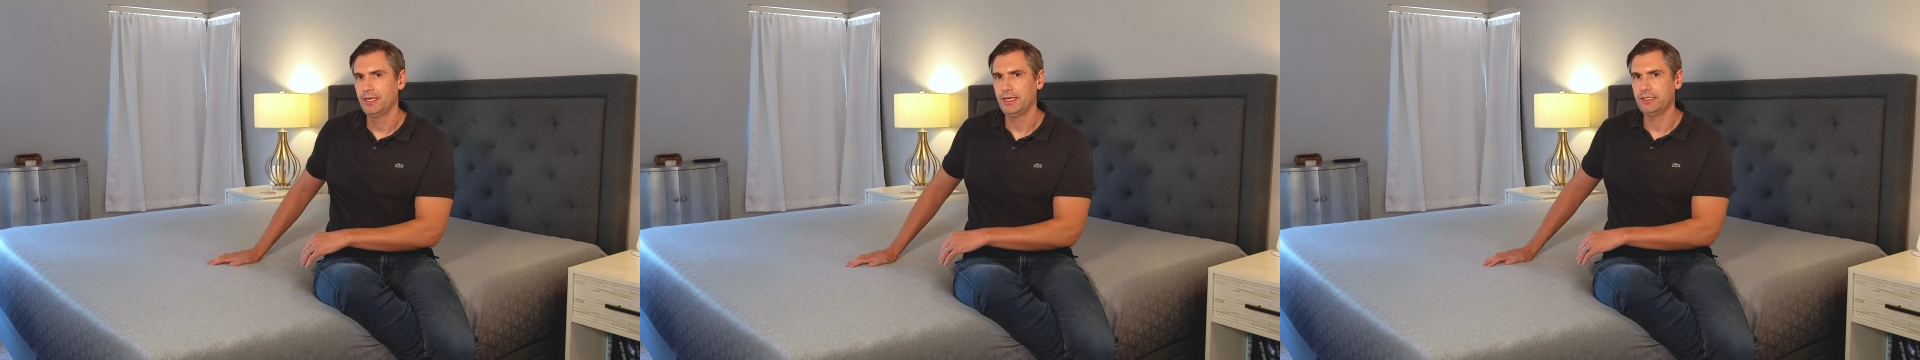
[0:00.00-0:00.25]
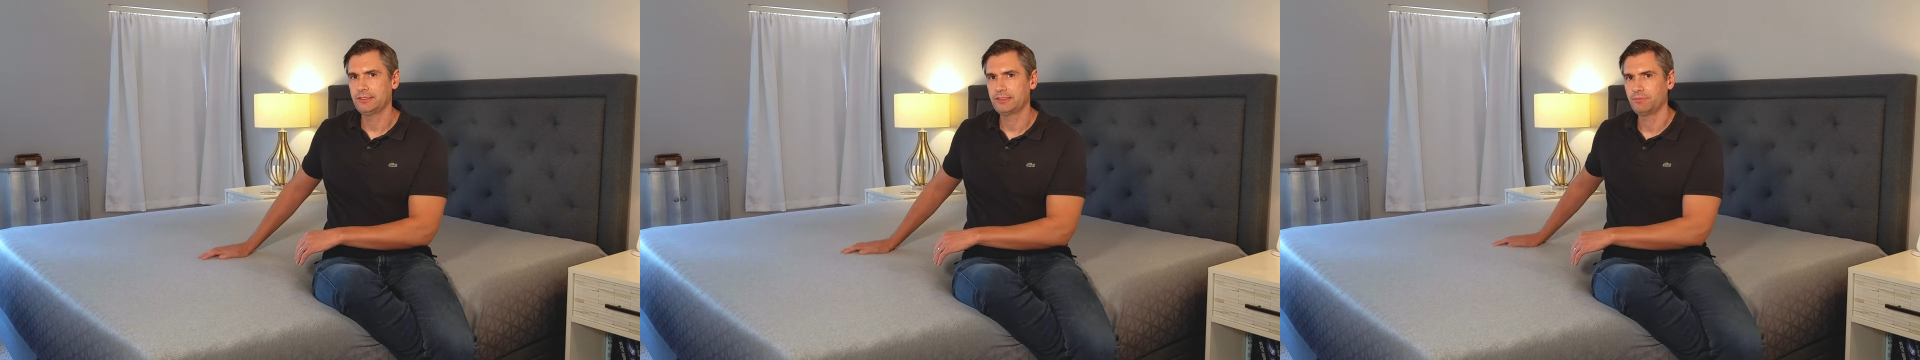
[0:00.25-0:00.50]

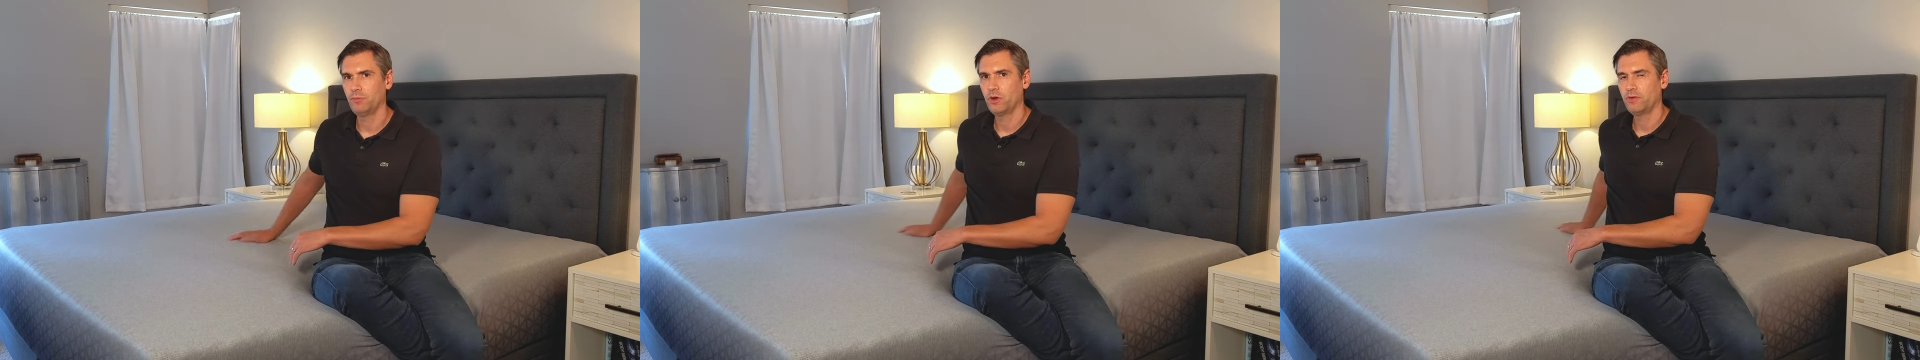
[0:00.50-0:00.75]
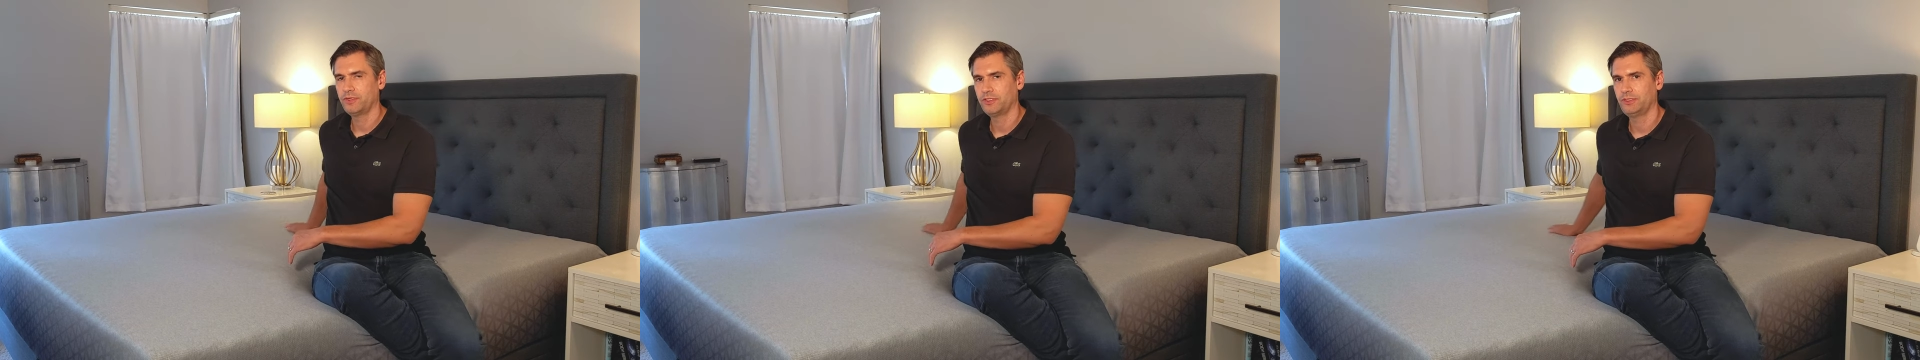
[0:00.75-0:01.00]
it's
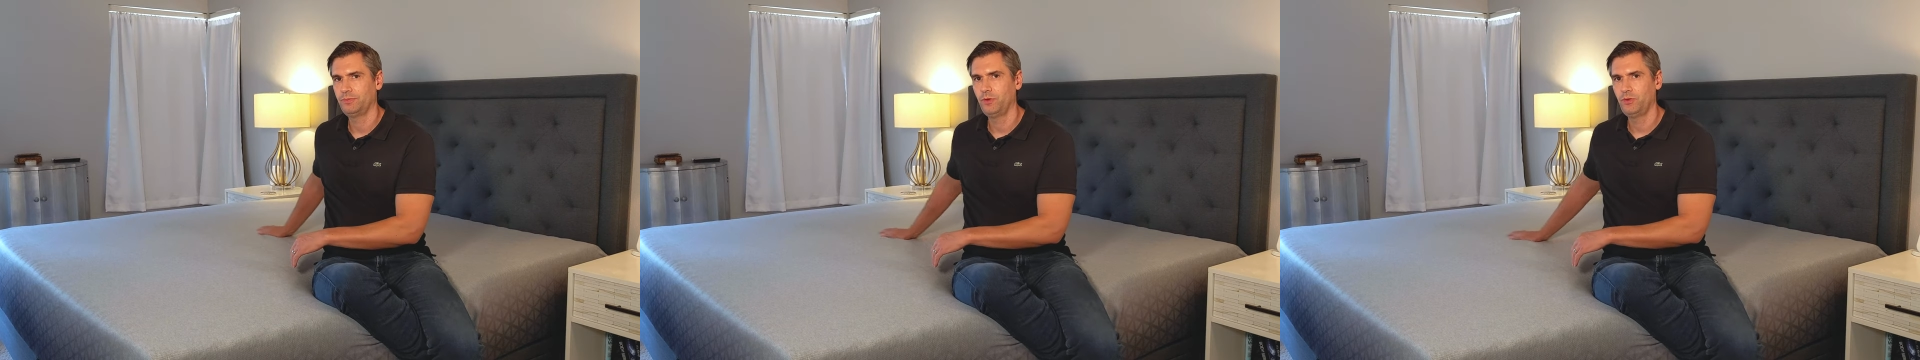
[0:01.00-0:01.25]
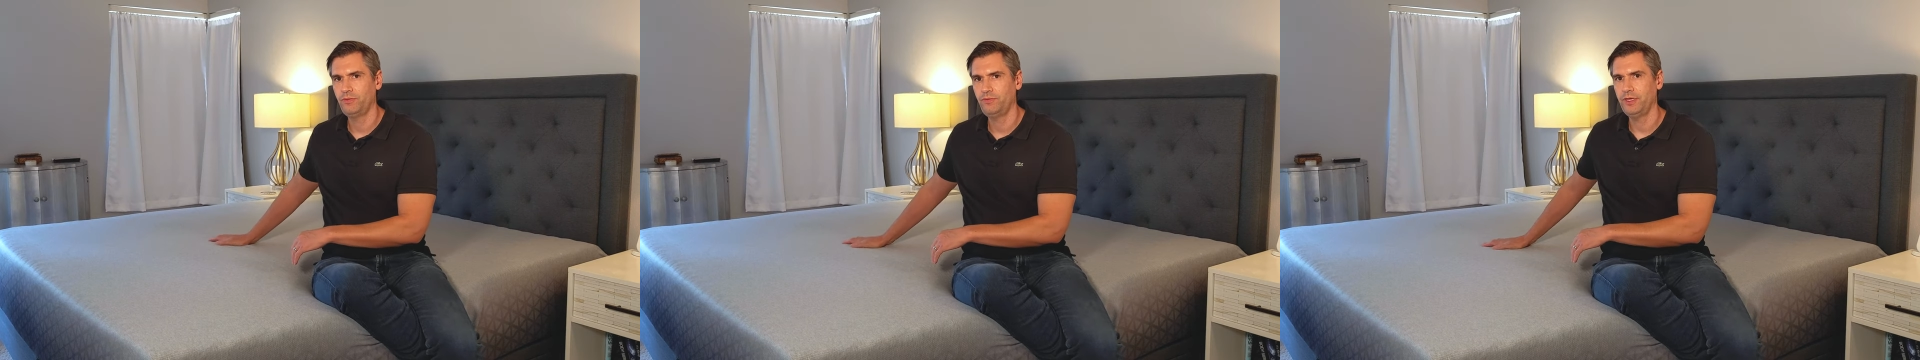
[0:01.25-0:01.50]
more of a
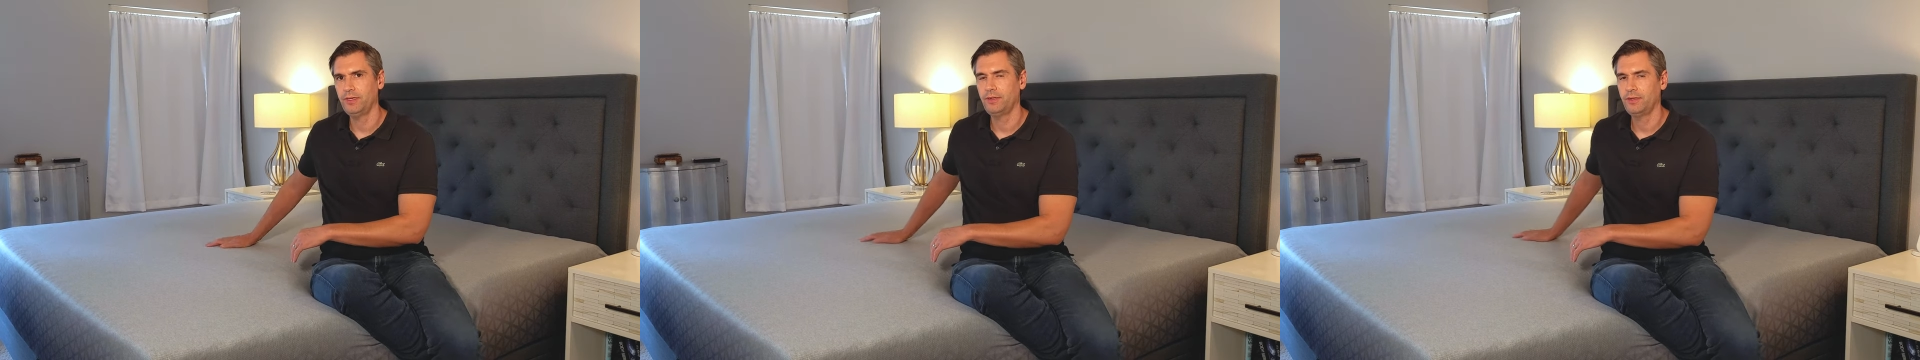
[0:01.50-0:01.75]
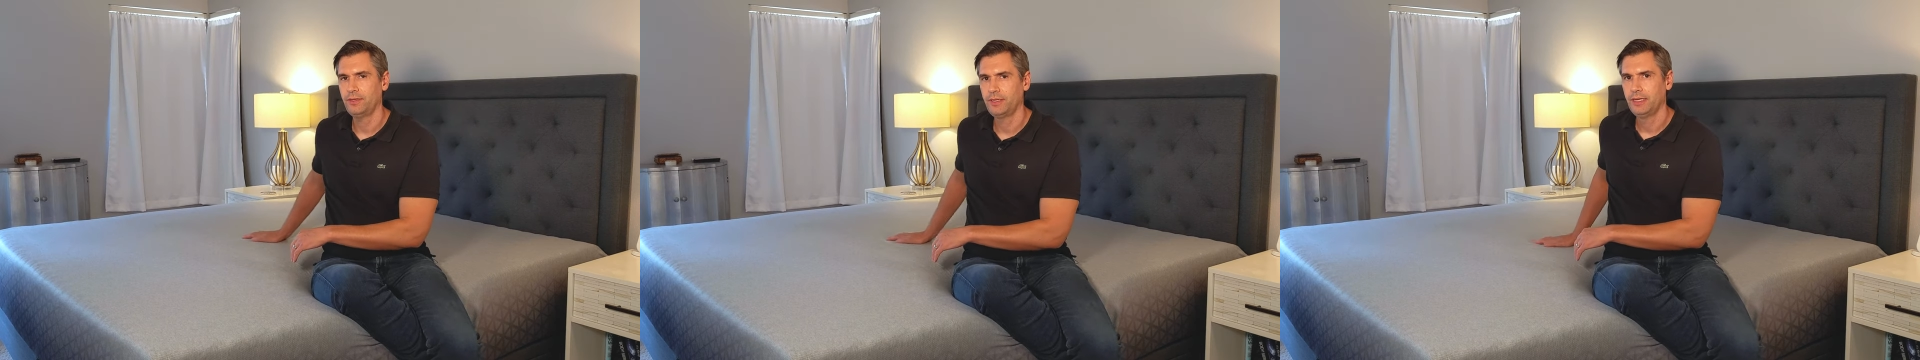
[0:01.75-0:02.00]
smooth
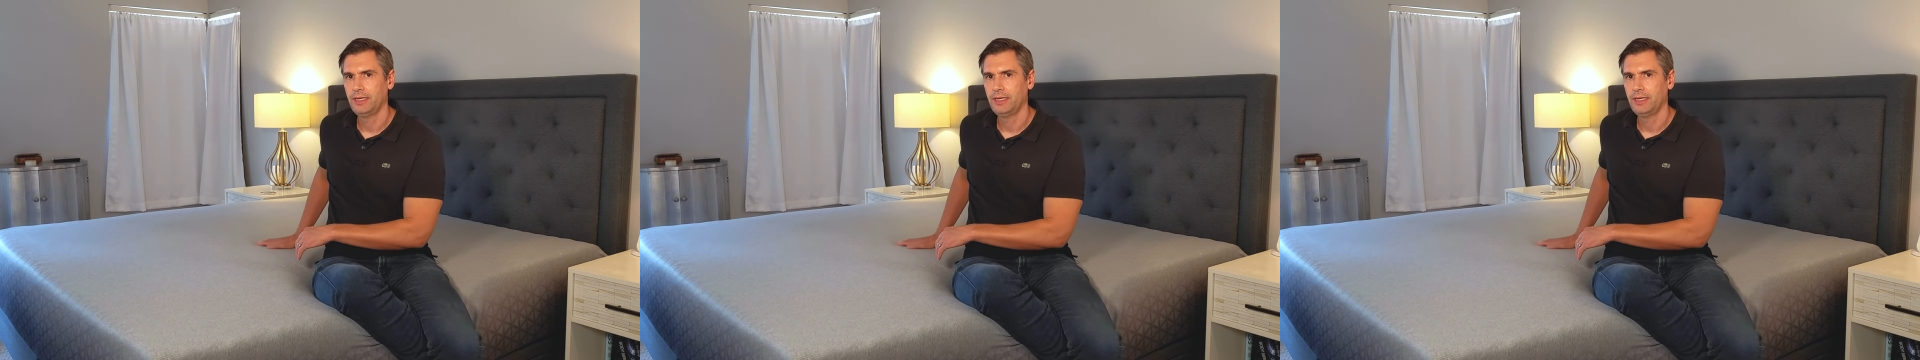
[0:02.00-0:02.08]
feel,